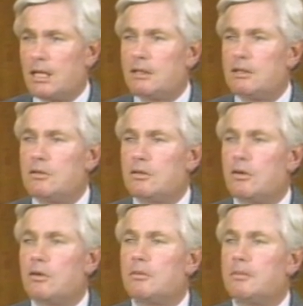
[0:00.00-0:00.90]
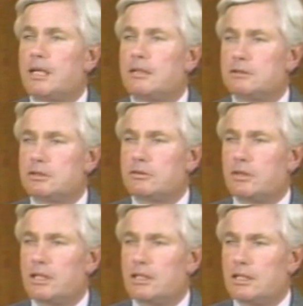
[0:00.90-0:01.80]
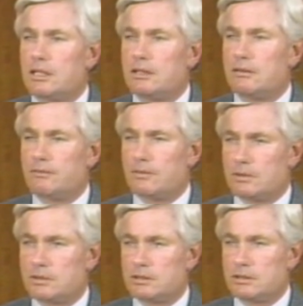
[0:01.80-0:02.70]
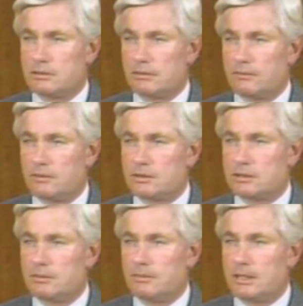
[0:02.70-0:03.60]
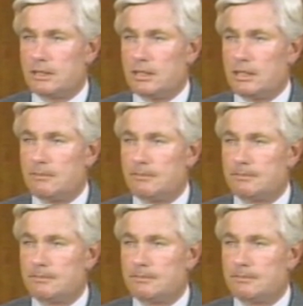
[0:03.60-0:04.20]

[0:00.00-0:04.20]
How do you go about strengthening the forces for stability?